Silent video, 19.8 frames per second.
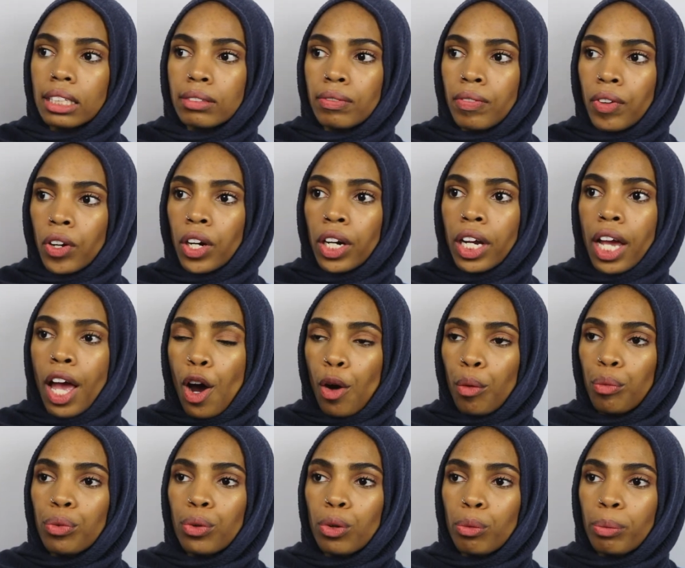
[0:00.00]
very
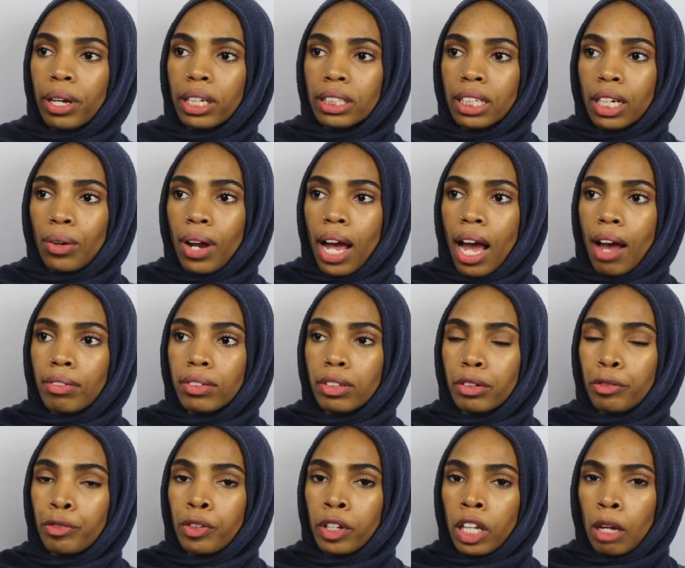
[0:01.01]
helpful because I don't have
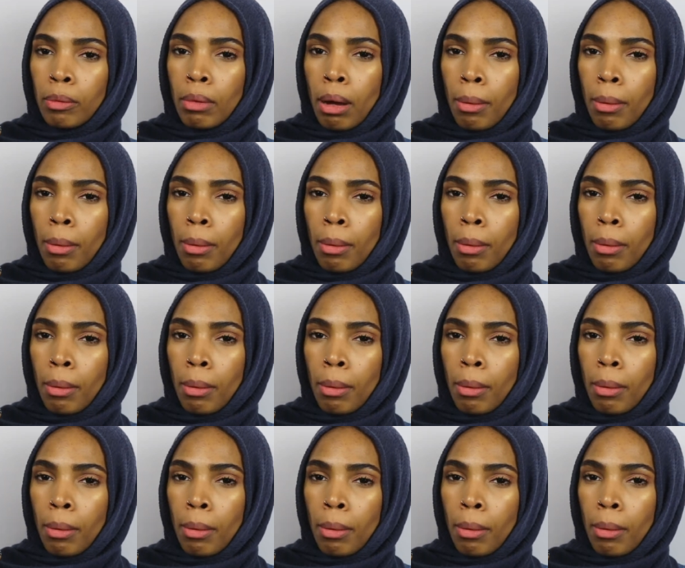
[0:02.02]
to fill out